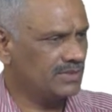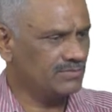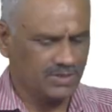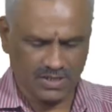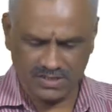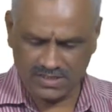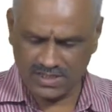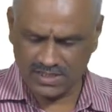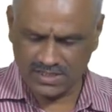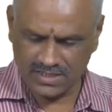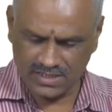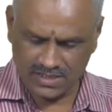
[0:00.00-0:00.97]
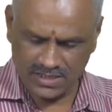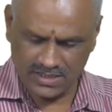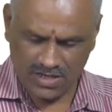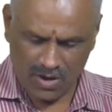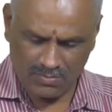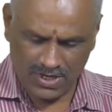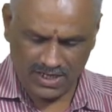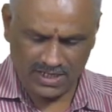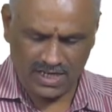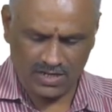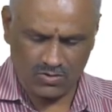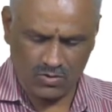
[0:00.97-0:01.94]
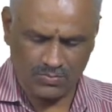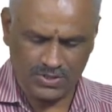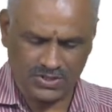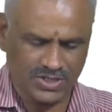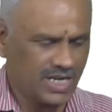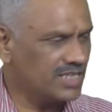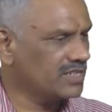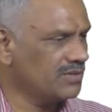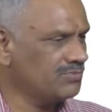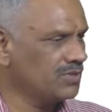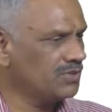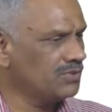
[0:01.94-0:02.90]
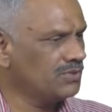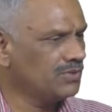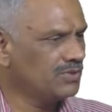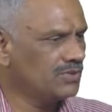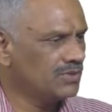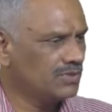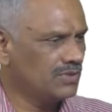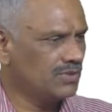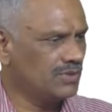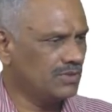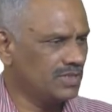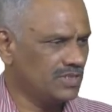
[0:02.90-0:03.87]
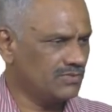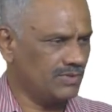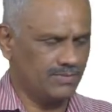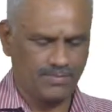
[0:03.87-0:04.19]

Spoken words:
because this is operated at low pressure as compared to this one.